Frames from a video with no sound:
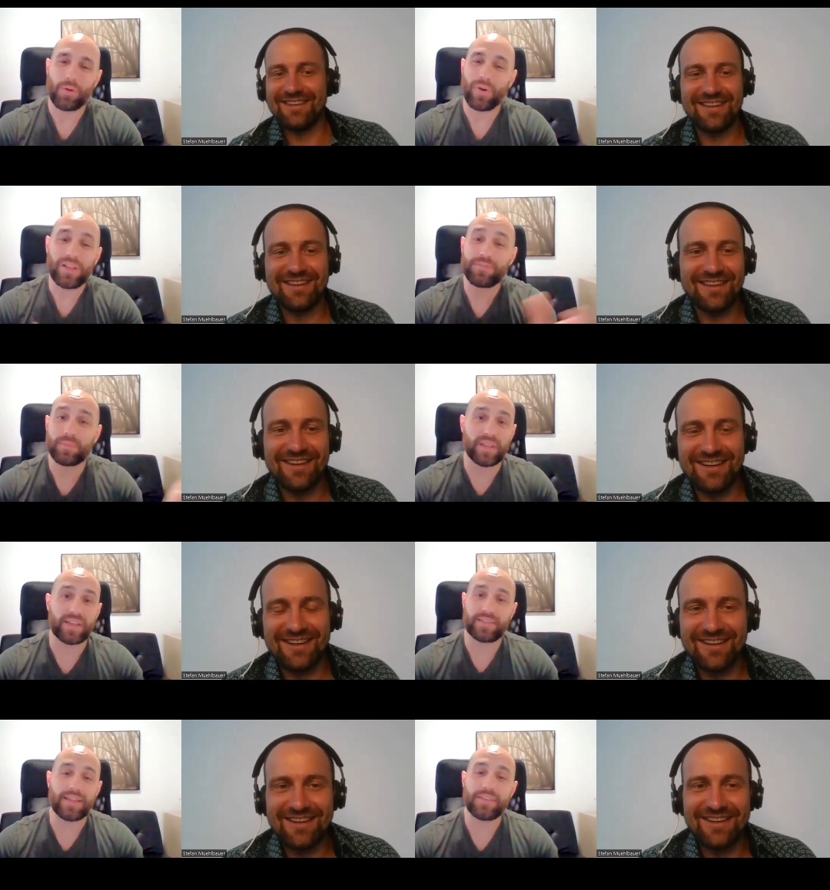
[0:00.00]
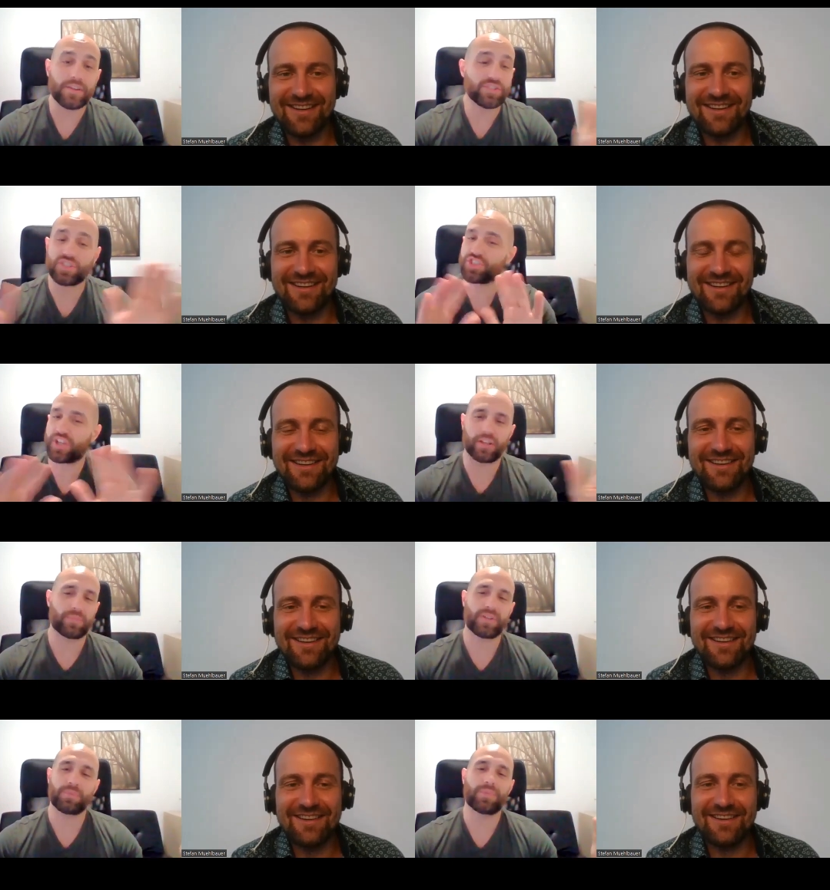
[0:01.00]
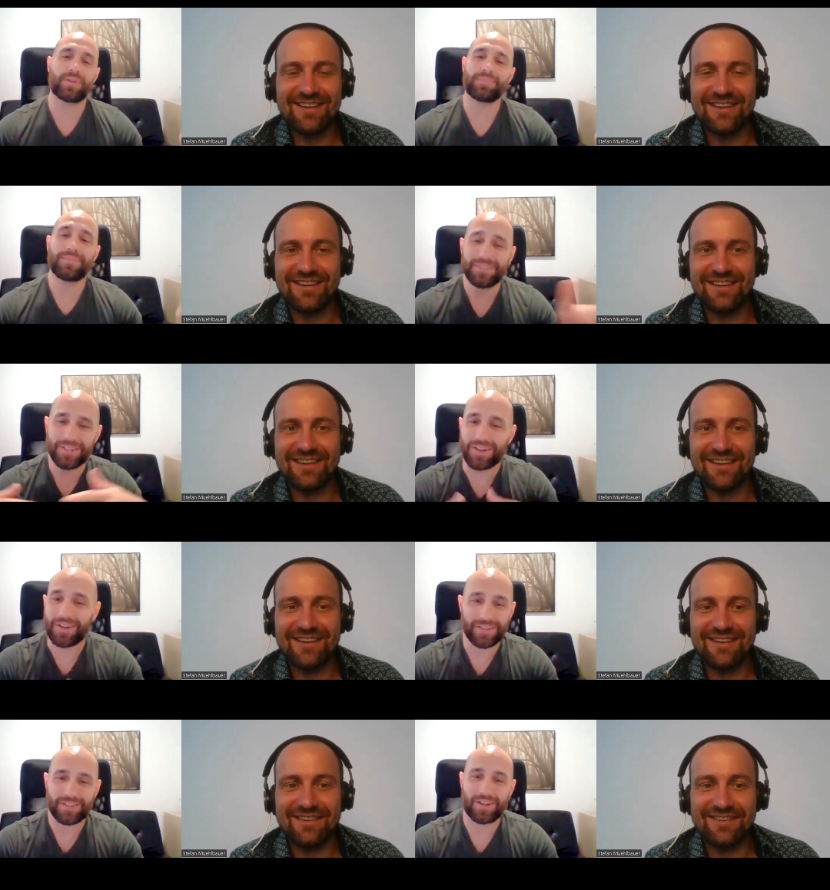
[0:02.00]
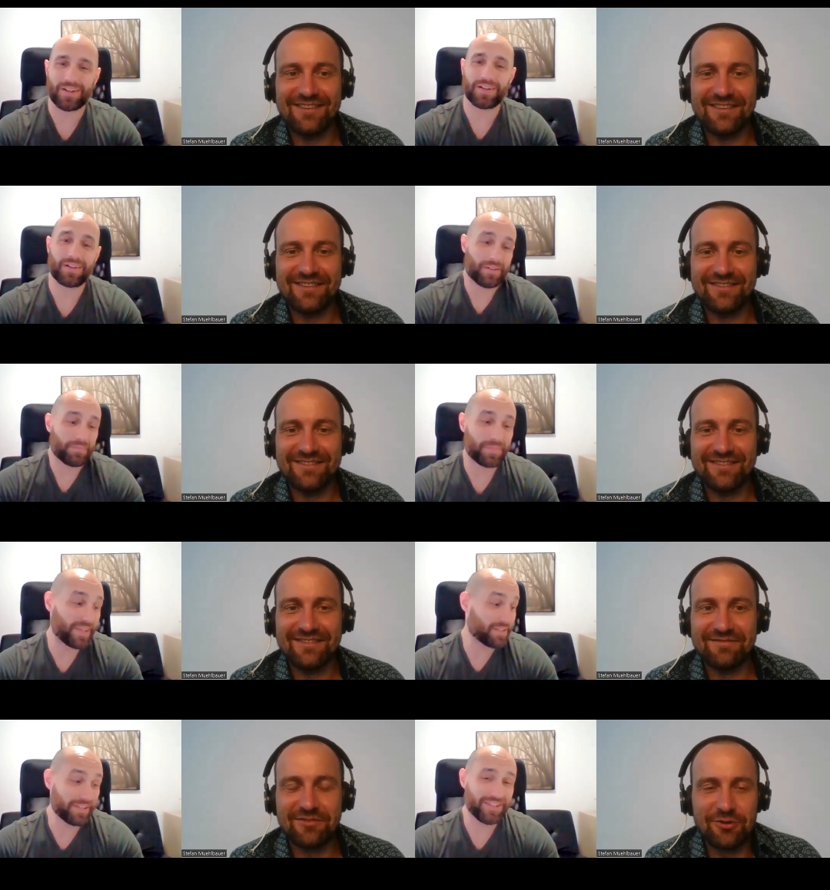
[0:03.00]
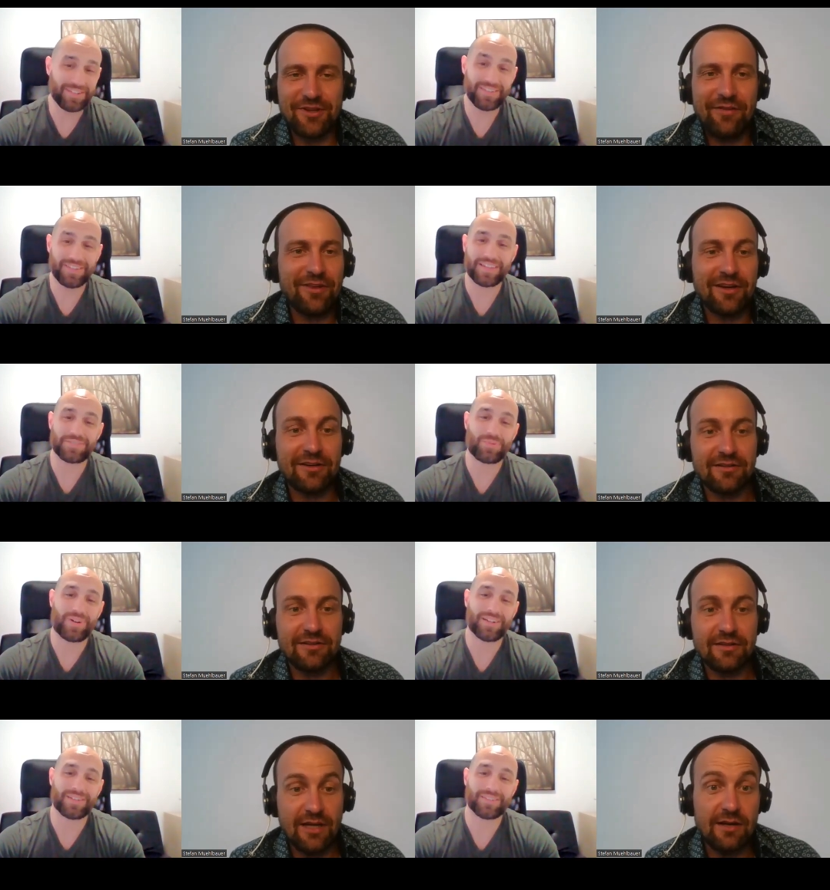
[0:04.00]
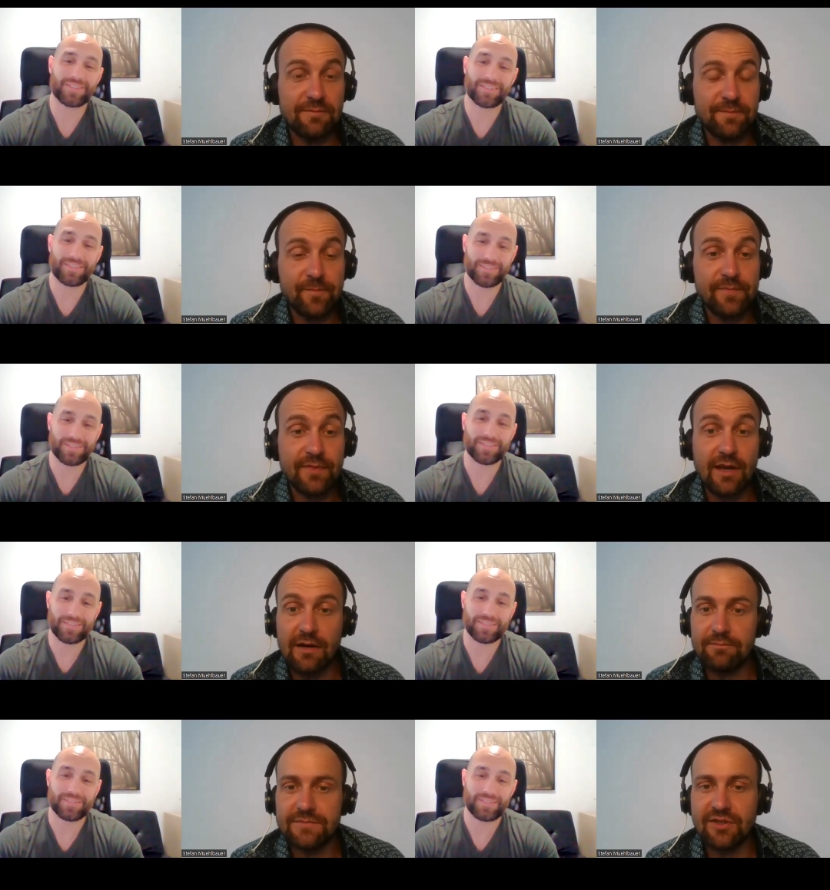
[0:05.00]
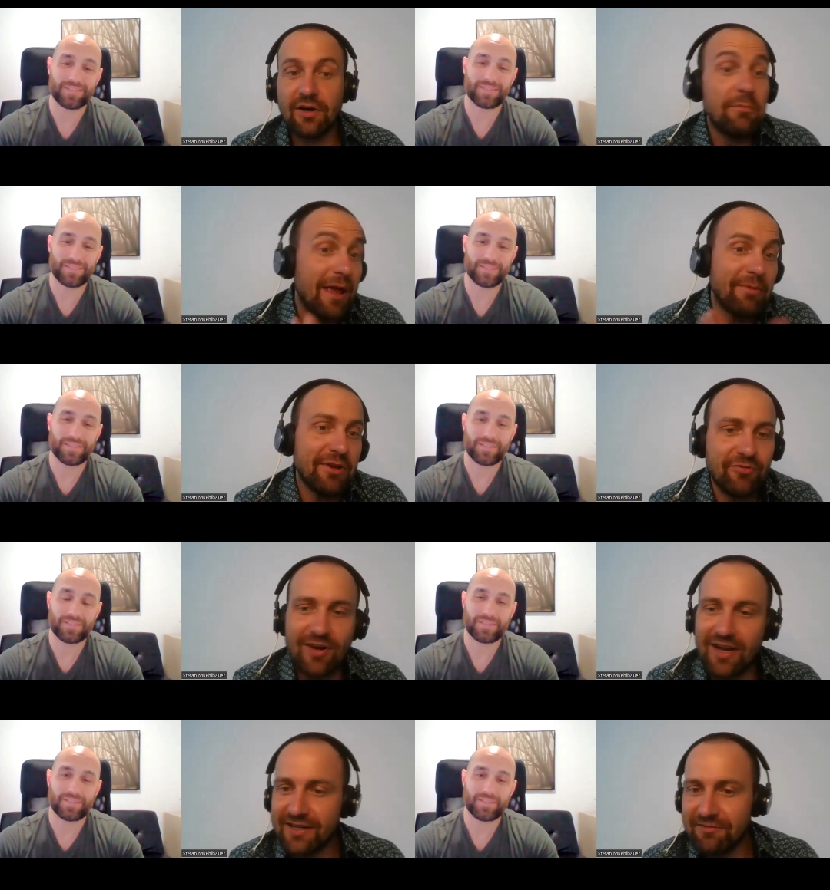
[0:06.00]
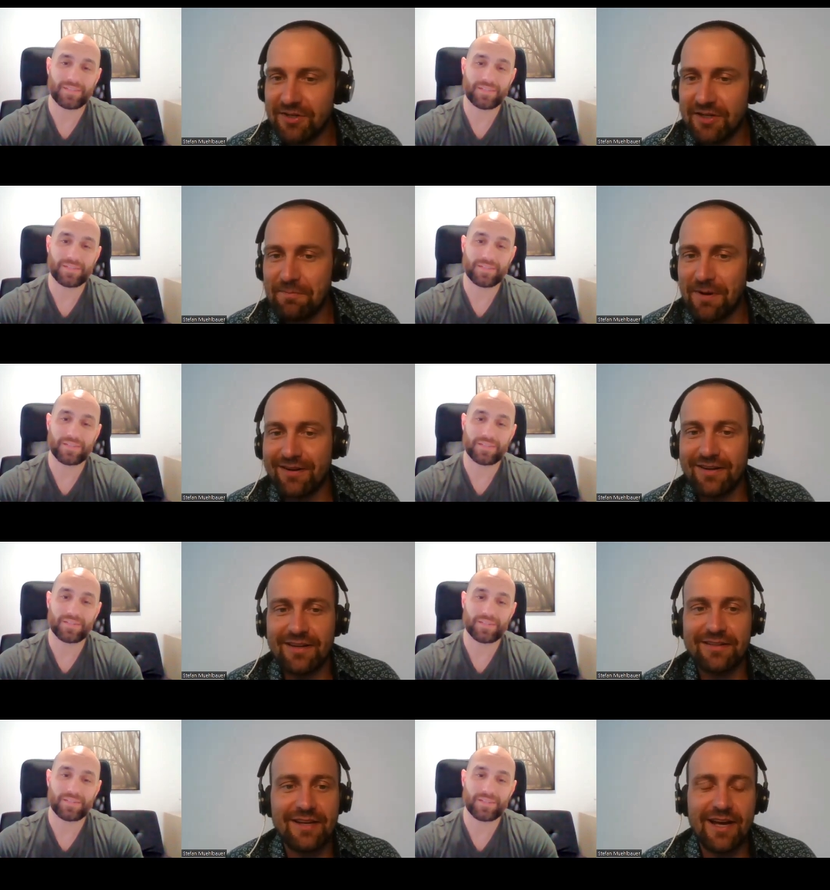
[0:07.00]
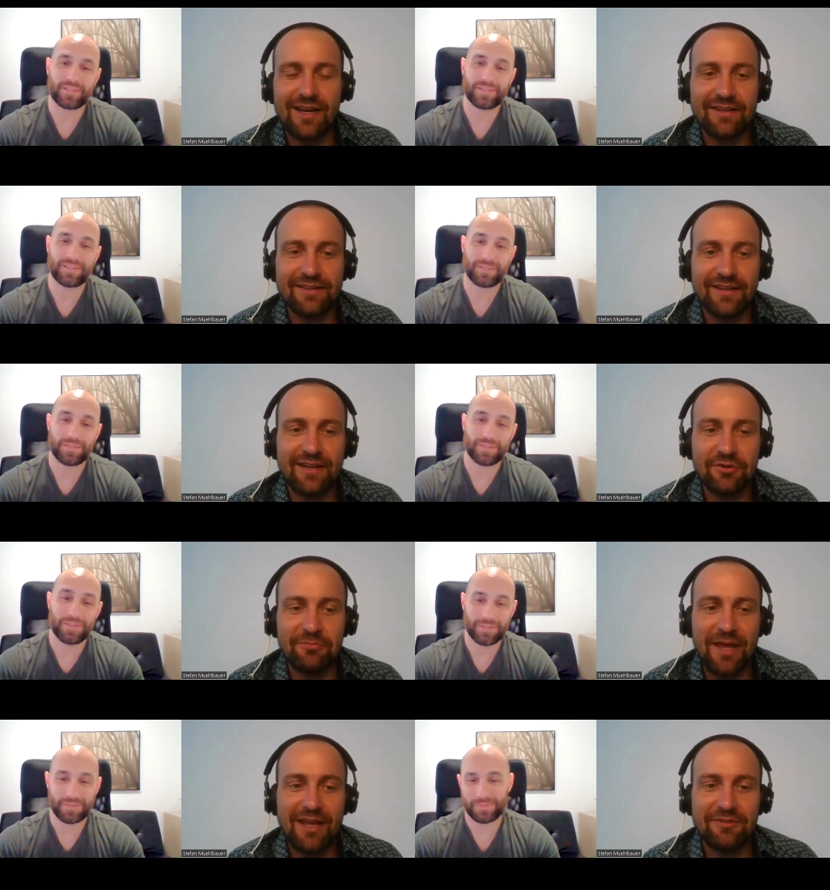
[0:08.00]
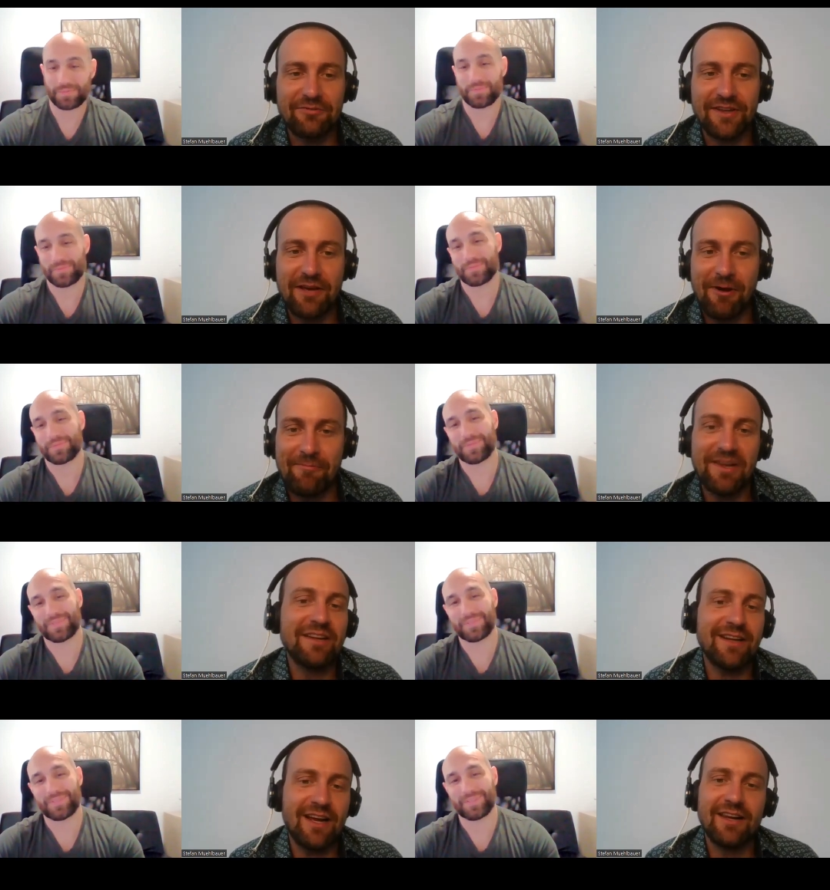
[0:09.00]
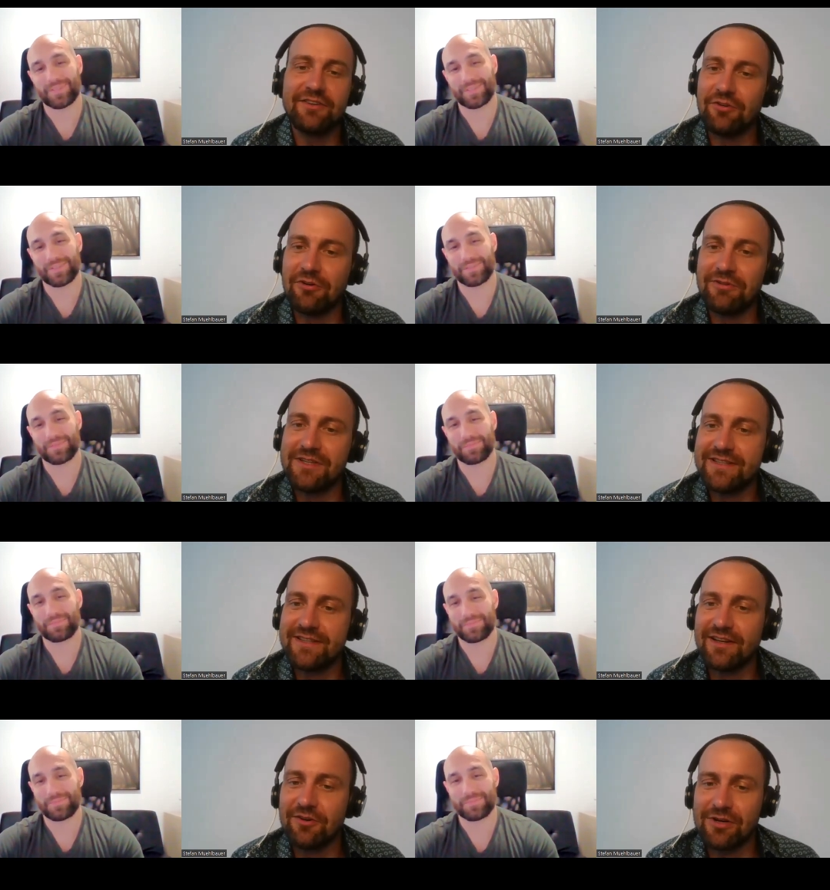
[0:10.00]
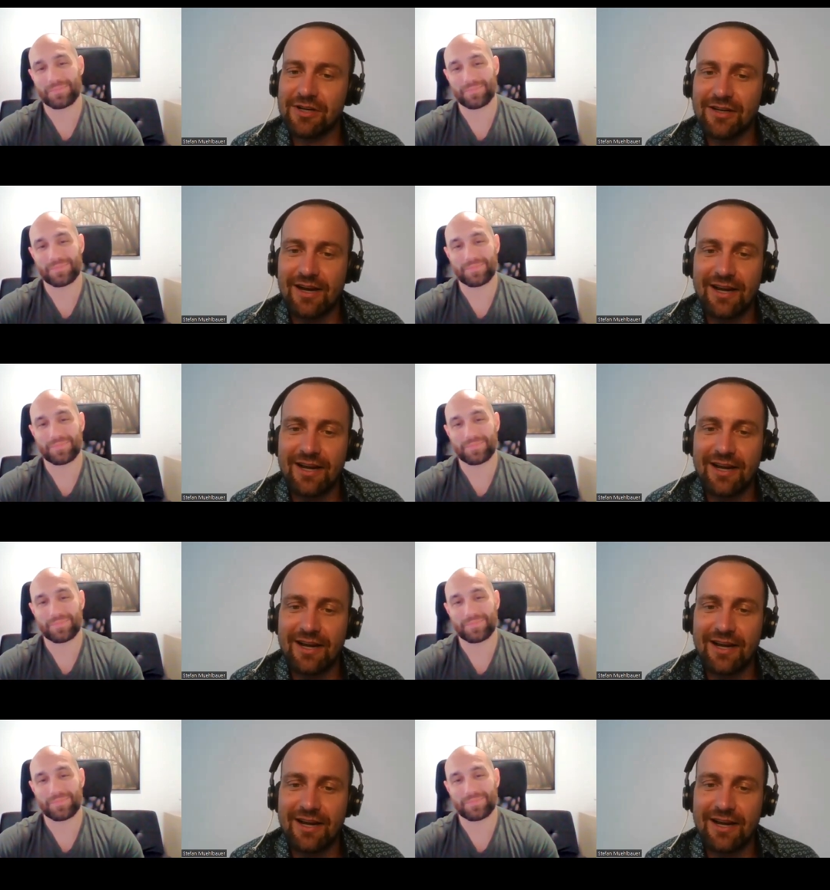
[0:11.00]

Speaker 1: it went from yeah. like 10 years in jail minimum to, to being legal to nothing that's wild yeah
Speaker 2: yeah. So maybe you find even a partner in Thailand and you make it with them. I mean, in Thailand, you always need a local